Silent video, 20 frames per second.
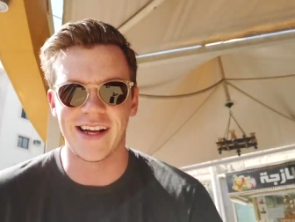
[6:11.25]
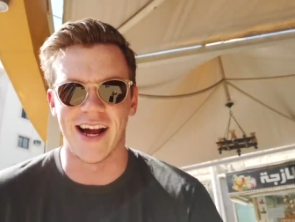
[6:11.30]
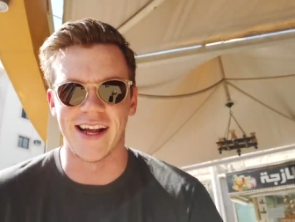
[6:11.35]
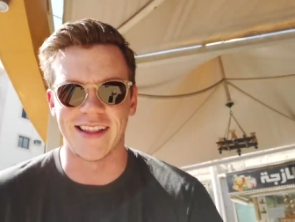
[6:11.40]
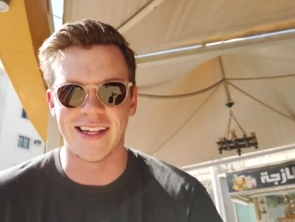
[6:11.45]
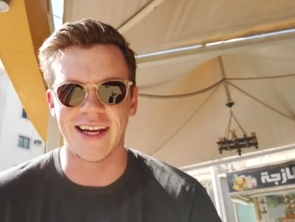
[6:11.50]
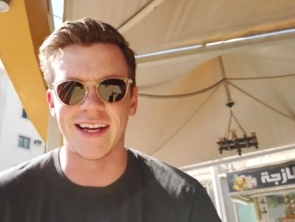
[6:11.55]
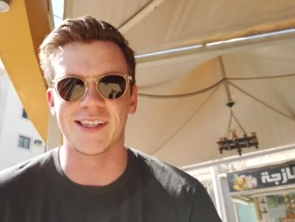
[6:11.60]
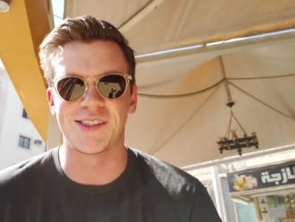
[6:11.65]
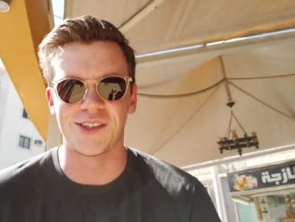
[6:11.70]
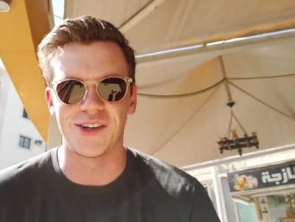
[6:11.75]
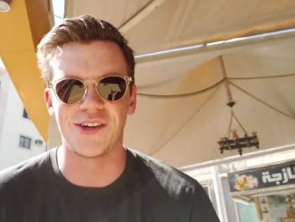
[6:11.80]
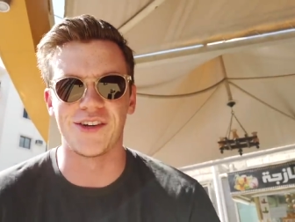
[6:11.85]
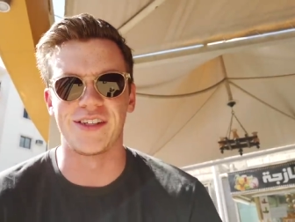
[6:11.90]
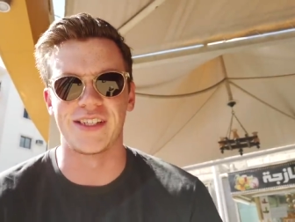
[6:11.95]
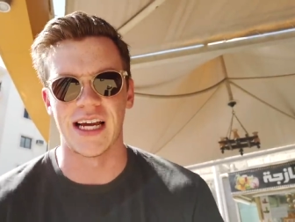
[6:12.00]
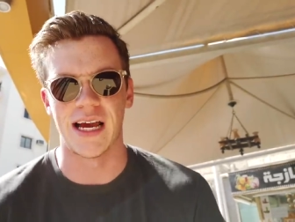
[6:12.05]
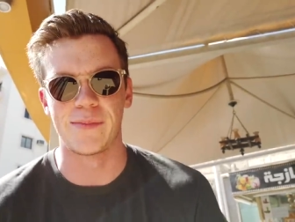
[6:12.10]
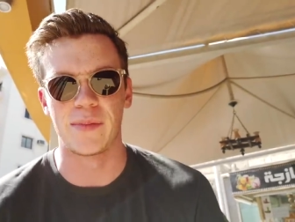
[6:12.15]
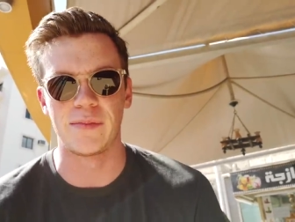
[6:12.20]
I think it's a
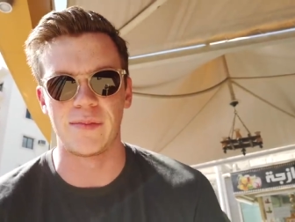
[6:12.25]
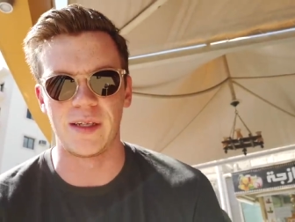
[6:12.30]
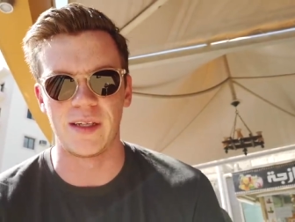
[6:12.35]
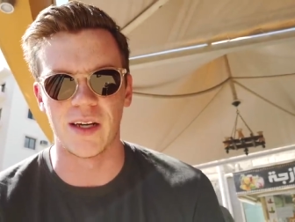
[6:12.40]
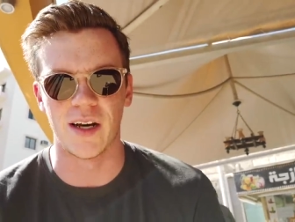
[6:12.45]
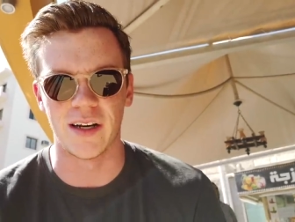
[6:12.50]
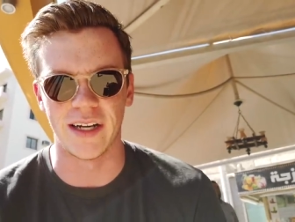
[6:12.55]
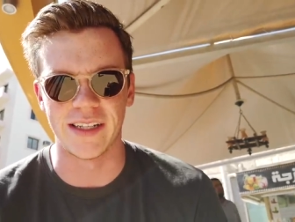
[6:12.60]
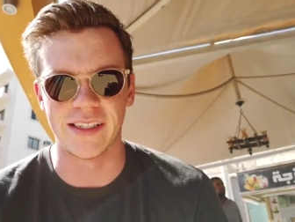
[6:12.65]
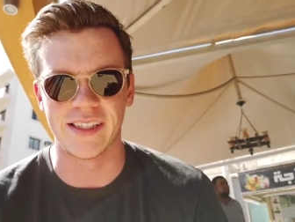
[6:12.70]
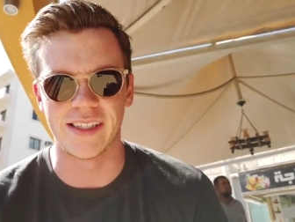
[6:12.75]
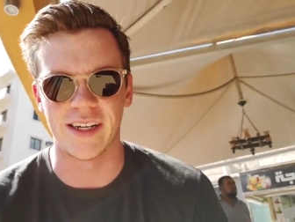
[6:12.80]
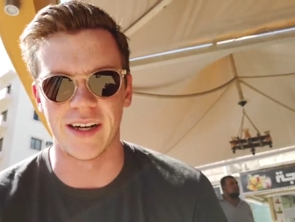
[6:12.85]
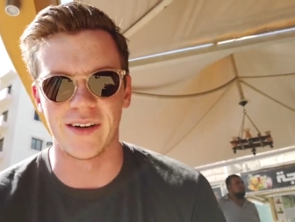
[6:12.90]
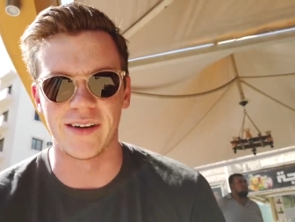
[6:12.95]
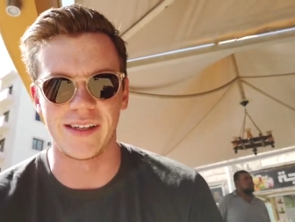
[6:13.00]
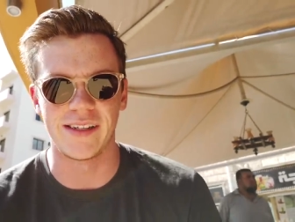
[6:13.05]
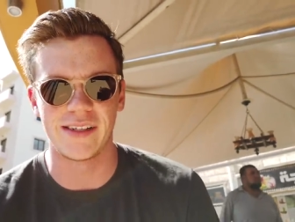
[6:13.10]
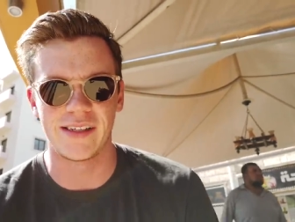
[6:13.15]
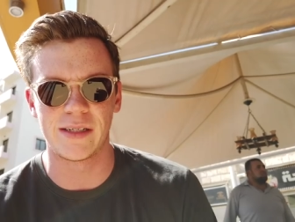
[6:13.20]
good time to be young in
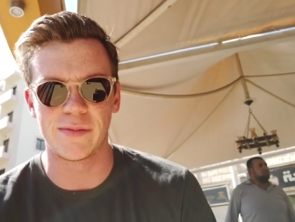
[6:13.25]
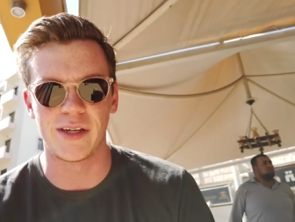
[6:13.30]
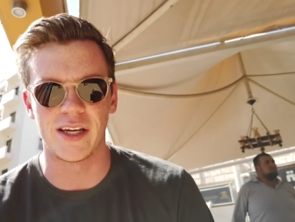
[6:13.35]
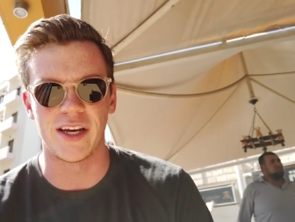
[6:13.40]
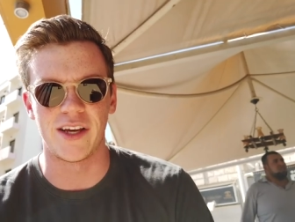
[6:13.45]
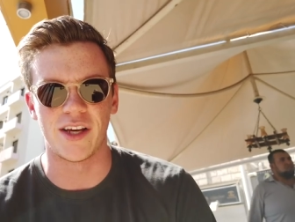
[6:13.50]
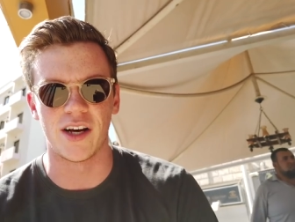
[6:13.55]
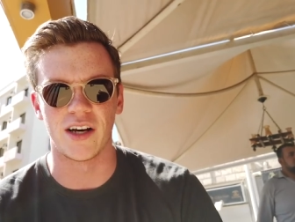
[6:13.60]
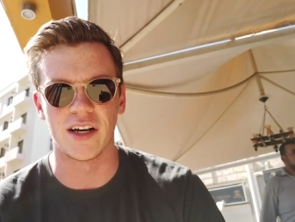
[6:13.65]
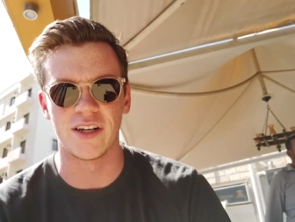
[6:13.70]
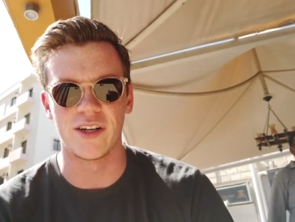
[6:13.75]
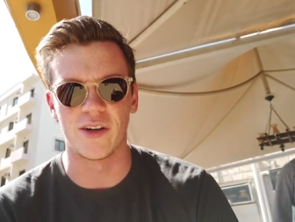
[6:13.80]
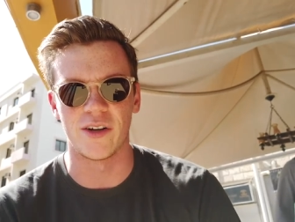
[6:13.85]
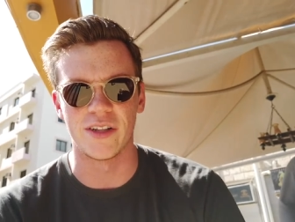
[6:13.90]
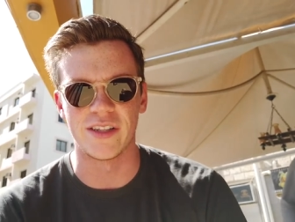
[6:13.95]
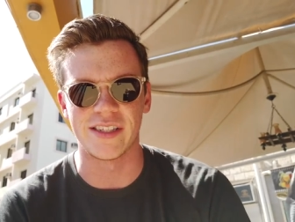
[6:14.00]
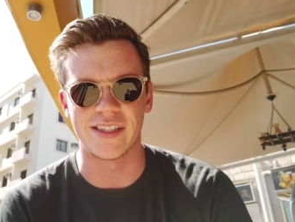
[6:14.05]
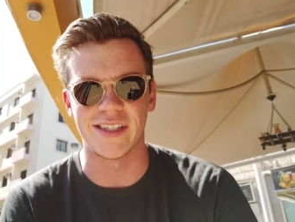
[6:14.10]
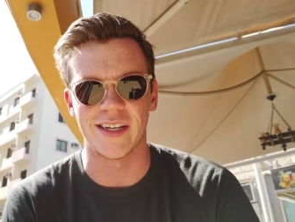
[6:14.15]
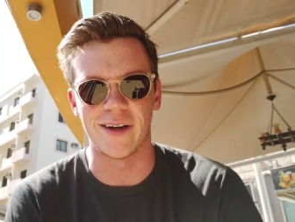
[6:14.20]
Saudi, to be a young
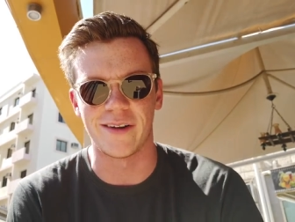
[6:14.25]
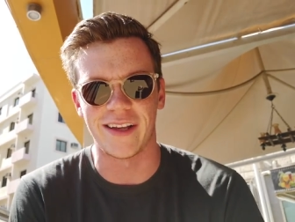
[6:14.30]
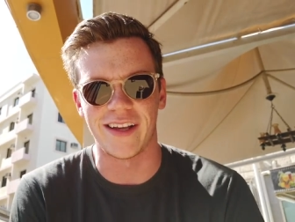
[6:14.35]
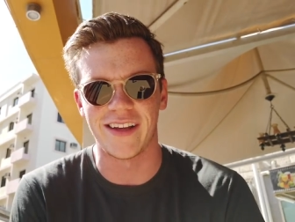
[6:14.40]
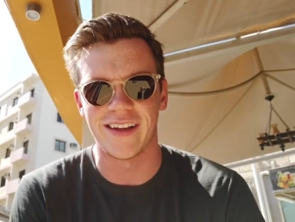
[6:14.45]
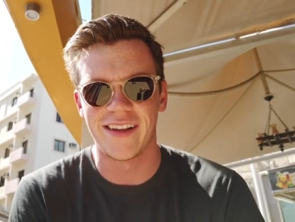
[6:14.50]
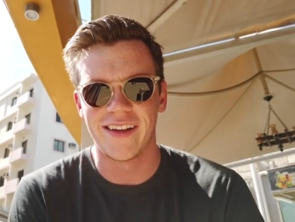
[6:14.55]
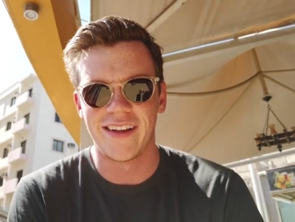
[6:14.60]
adult in Saudi.